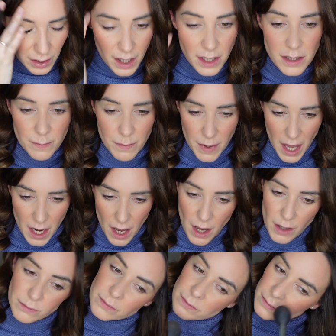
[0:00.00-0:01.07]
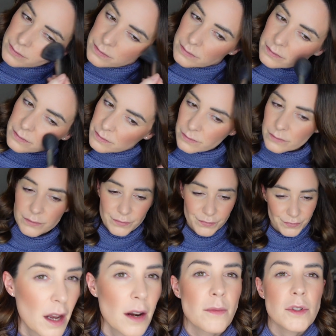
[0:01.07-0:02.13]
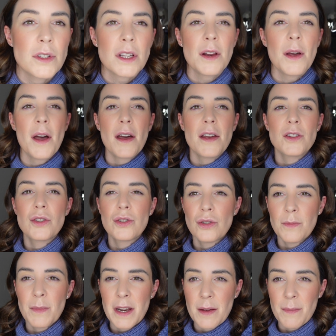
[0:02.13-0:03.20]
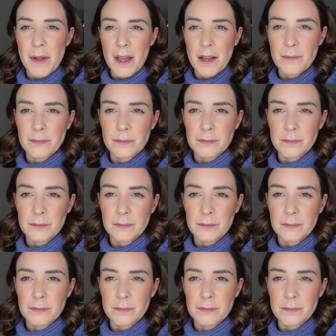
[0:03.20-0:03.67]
It's better. I'm just going to zoom in a bit.